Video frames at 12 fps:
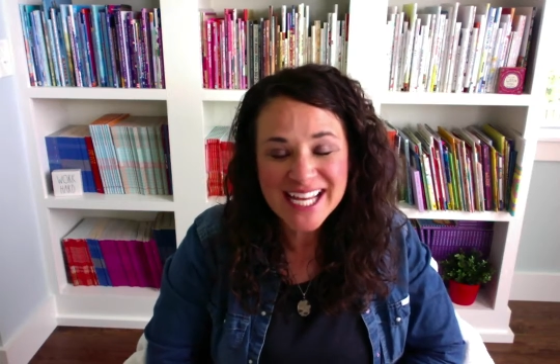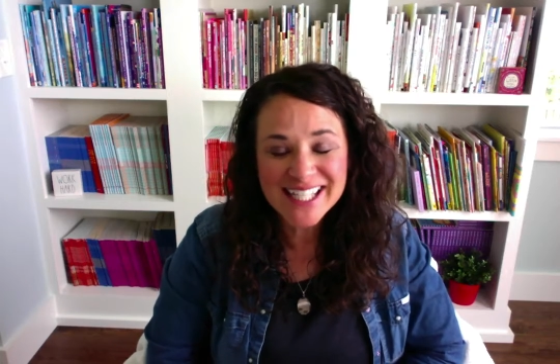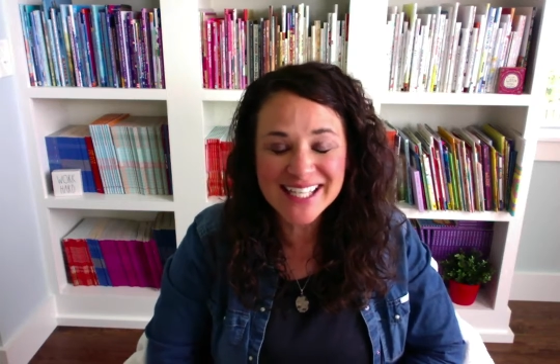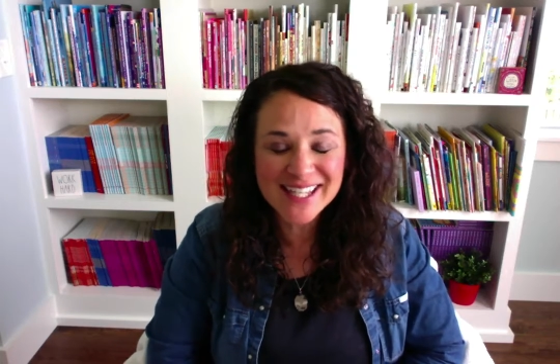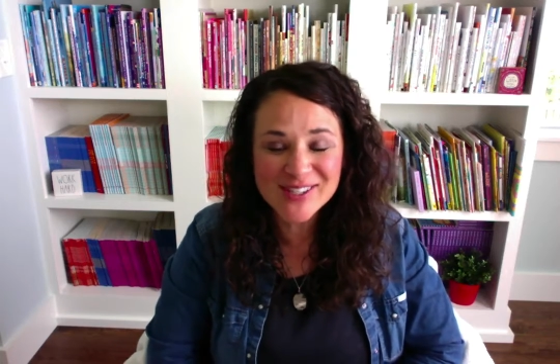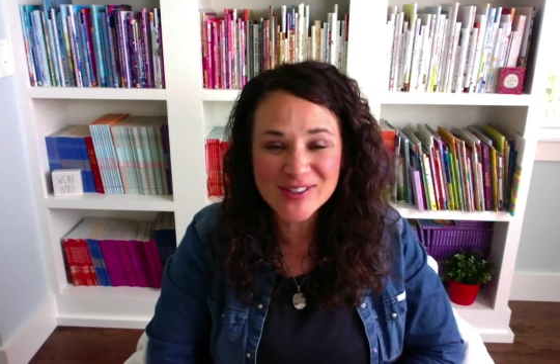
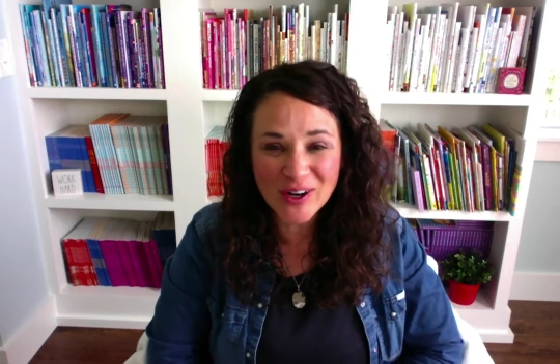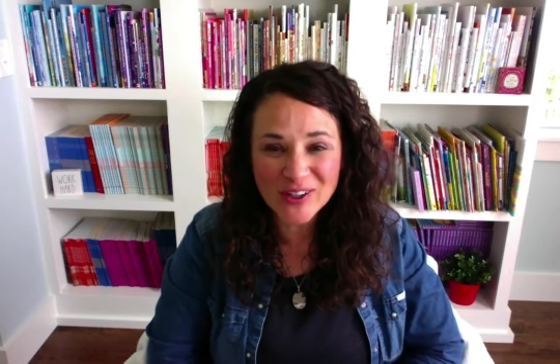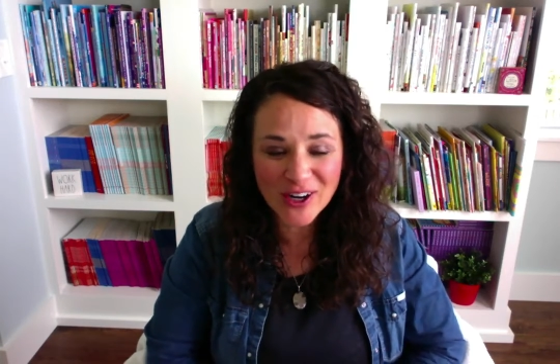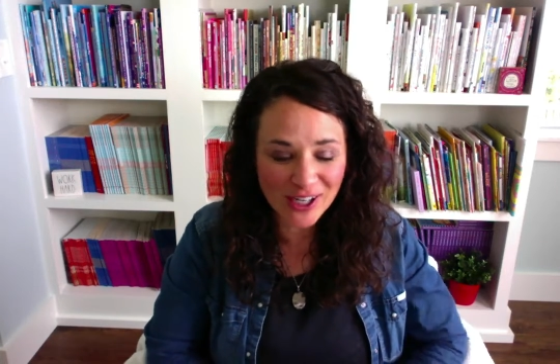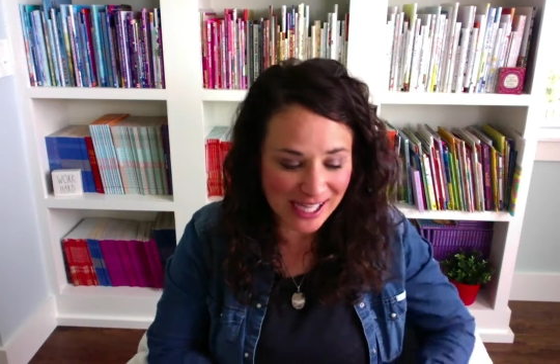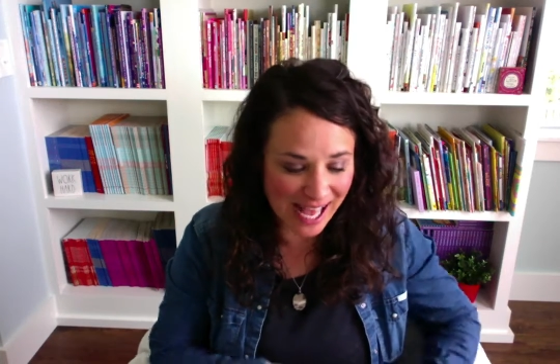To start
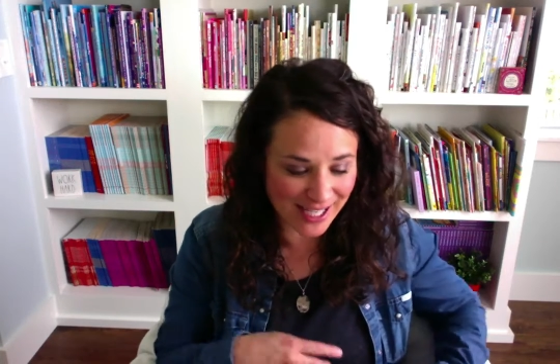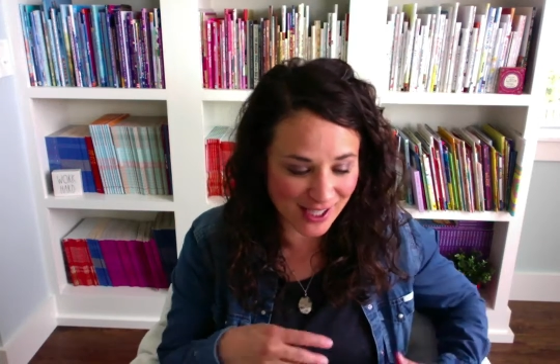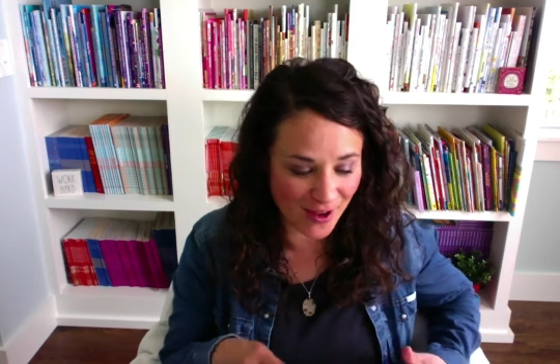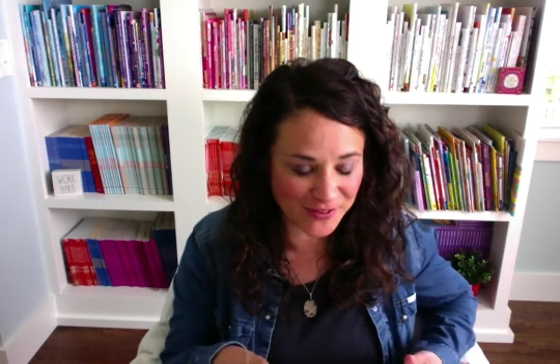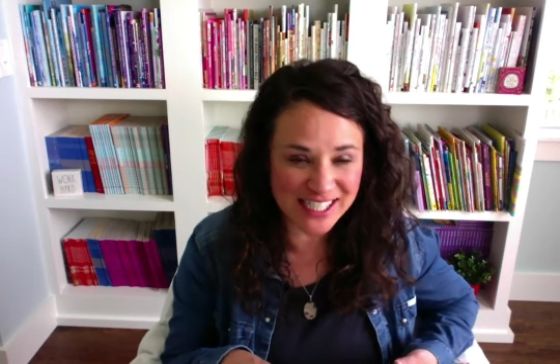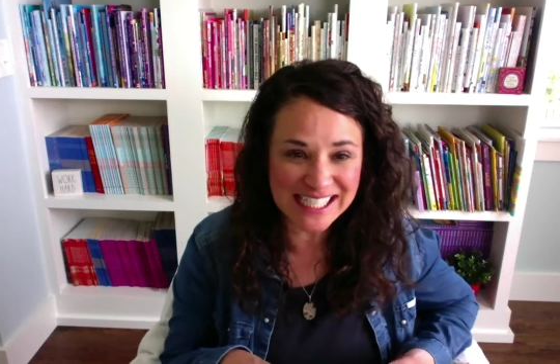our class
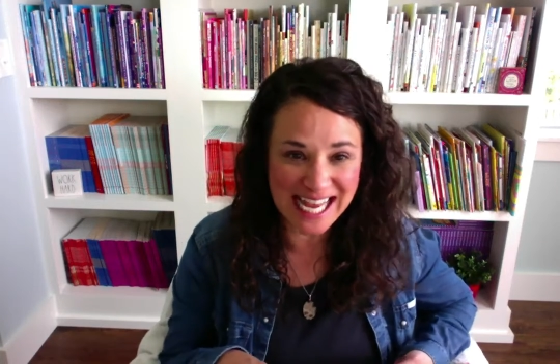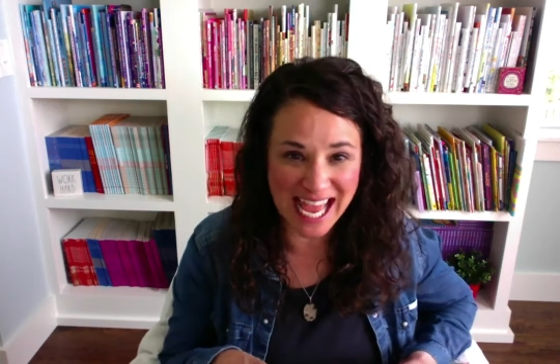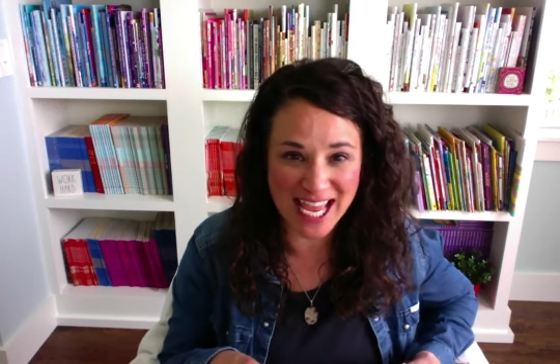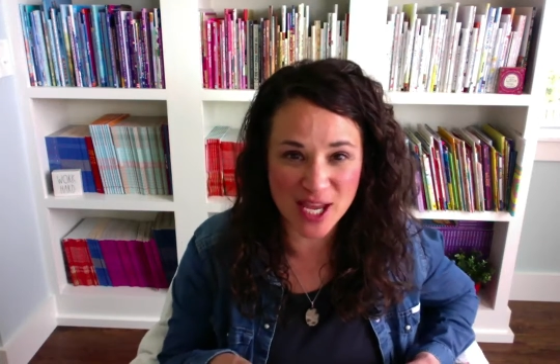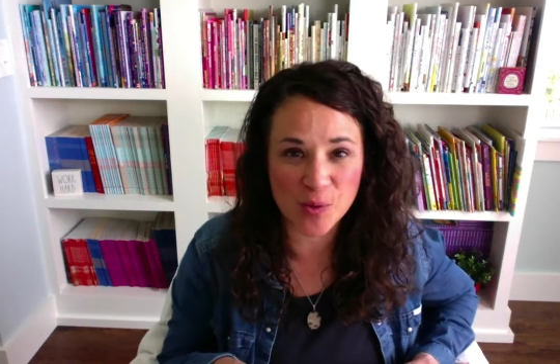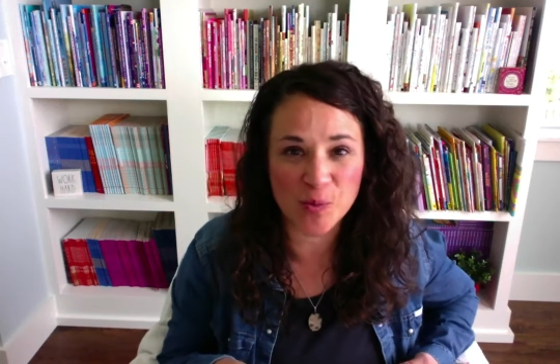off
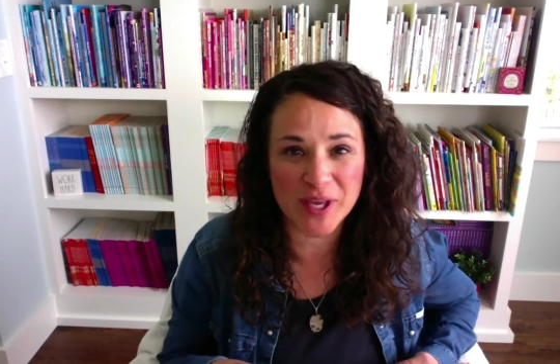today,